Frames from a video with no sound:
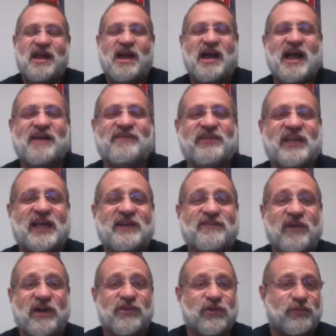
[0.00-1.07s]
I have a lot of
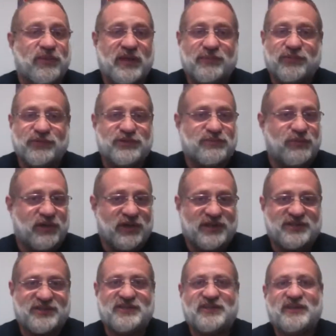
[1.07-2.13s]
other people's
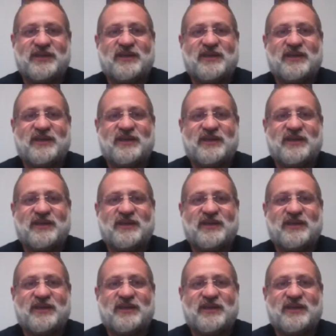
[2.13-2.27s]
books.